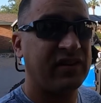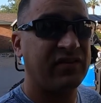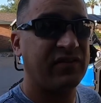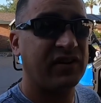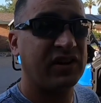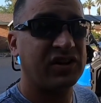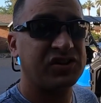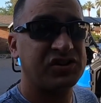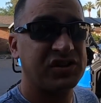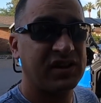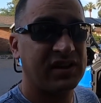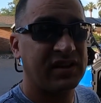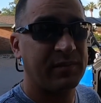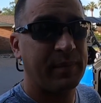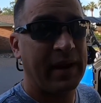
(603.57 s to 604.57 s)
and finish
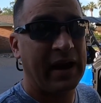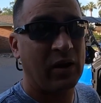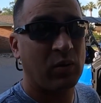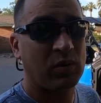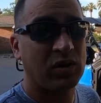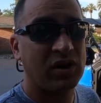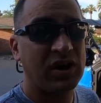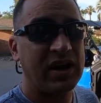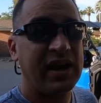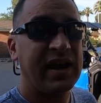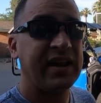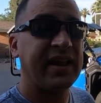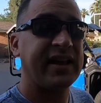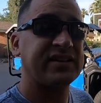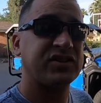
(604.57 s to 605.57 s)
and the power,
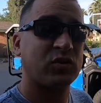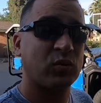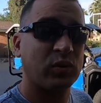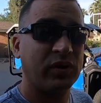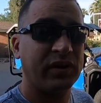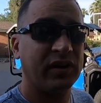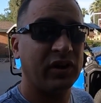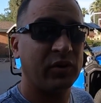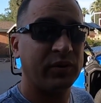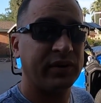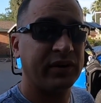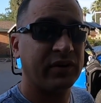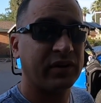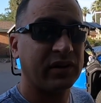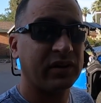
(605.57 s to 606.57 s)
and it has the really low
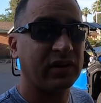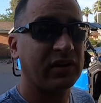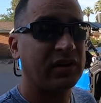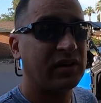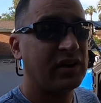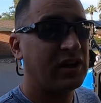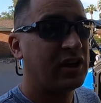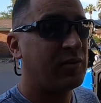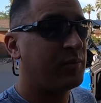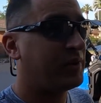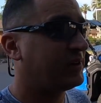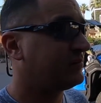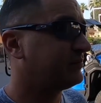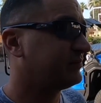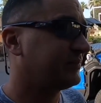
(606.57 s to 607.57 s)
gearing.
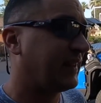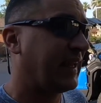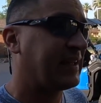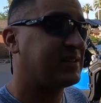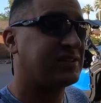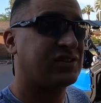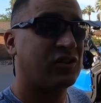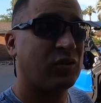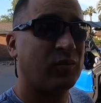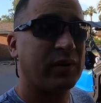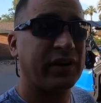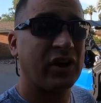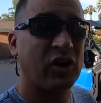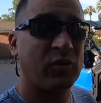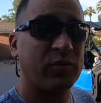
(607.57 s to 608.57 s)
But I'd still
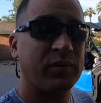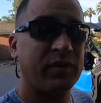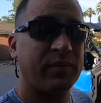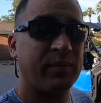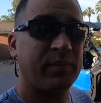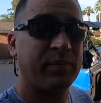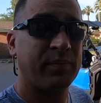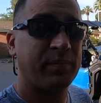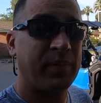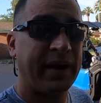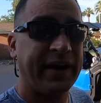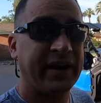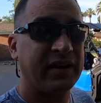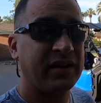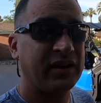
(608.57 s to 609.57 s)
bring home the
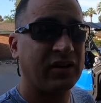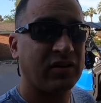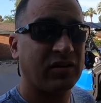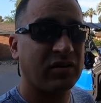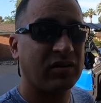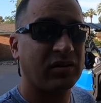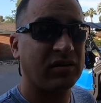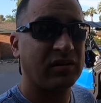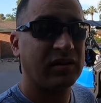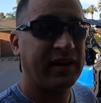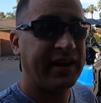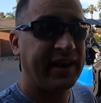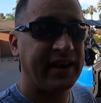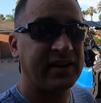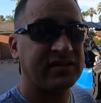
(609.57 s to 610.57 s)
Pioneer,
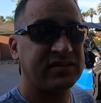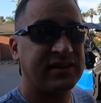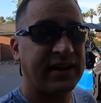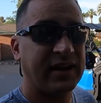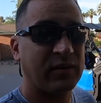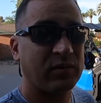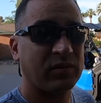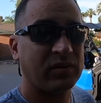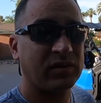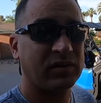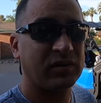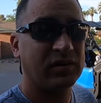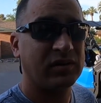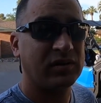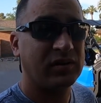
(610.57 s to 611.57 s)
hands down.
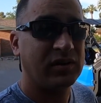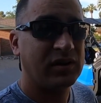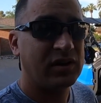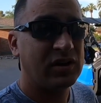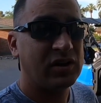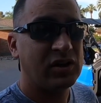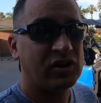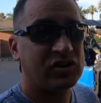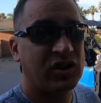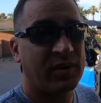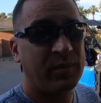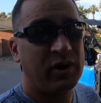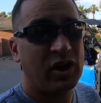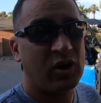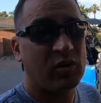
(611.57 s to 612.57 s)
So
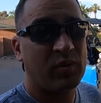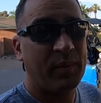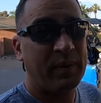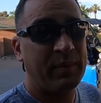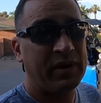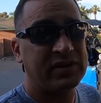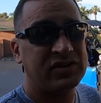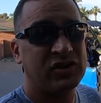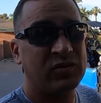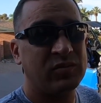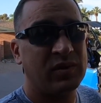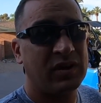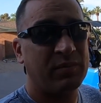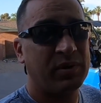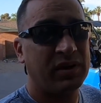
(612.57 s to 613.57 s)
let me know, am I being too
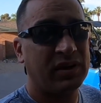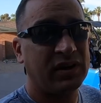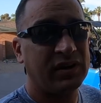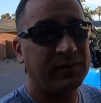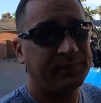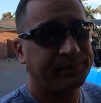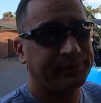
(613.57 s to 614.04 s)
nitpicky?